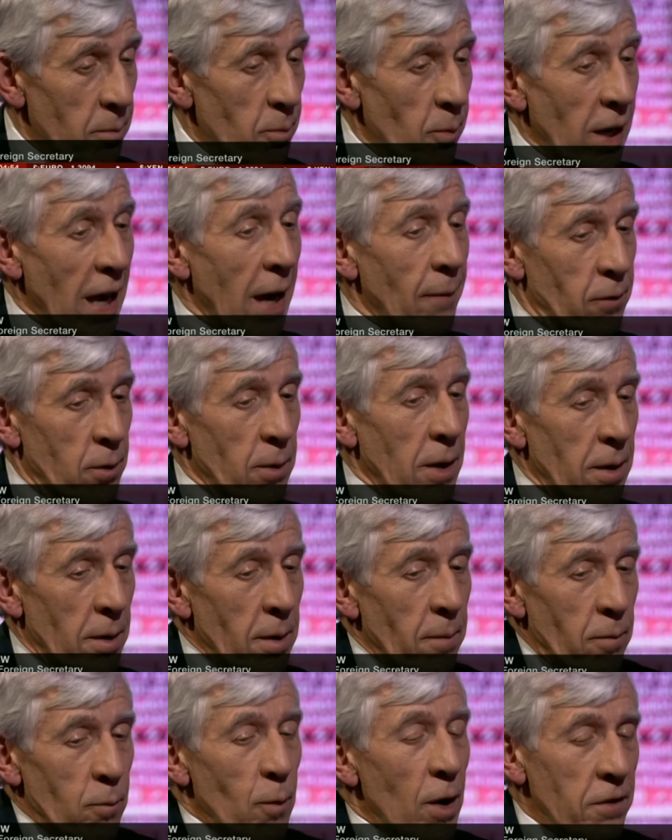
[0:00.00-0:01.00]
And
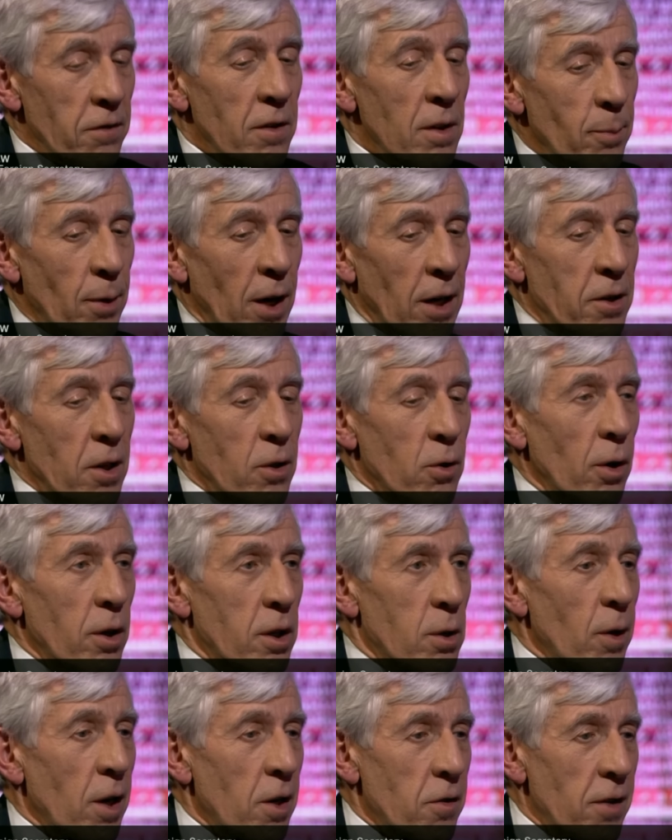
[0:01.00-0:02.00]
the rest of the party's
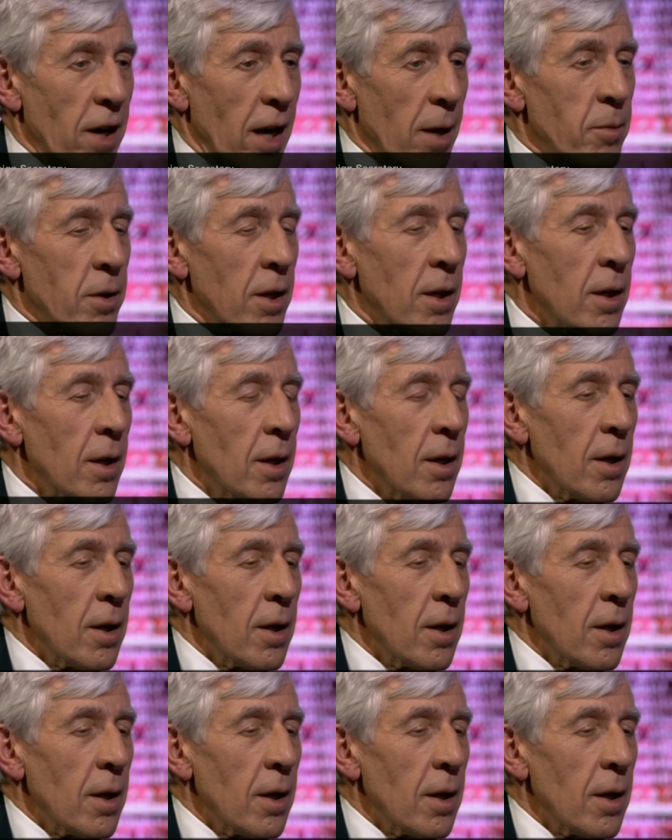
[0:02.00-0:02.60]
got to accept